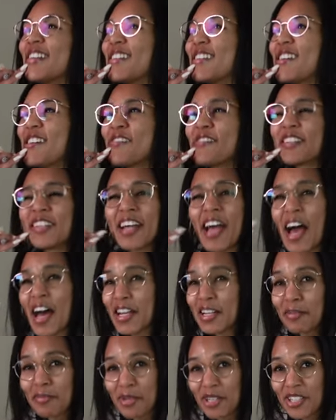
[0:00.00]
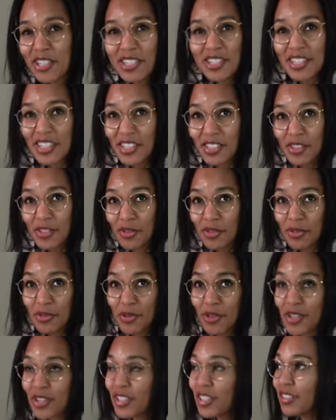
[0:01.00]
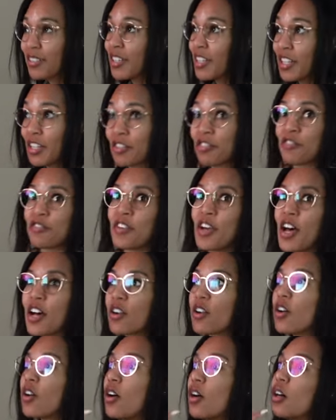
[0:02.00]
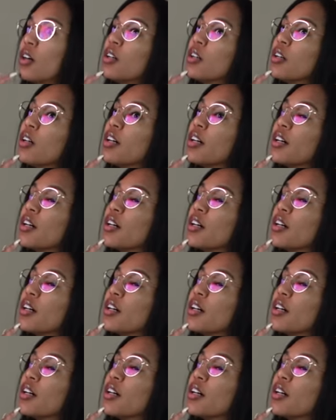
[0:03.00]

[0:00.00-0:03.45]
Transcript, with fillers: not really added much to either or, if at all,